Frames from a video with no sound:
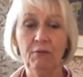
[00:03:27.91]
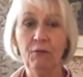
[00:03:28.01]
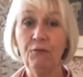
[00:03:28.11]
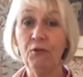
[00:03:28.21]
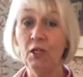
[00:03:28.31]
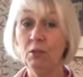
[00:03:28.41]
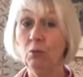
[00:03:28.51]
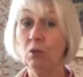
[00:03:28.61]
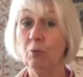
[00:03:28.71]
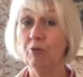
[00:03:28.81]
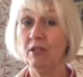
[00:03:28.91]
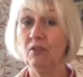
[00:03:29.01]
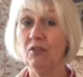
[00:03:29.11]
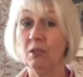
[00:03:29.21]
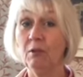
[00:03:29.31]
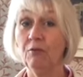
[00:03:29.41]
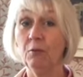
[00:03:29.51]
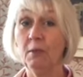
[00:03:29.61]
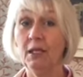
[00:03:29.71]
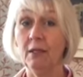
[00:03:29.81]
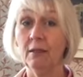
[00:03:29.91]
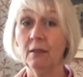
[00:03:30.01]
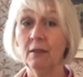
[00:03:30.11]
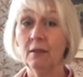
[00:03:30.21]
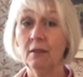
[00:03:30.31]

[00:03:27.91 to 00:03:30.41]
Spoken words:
And if you find all your breath is coming from here,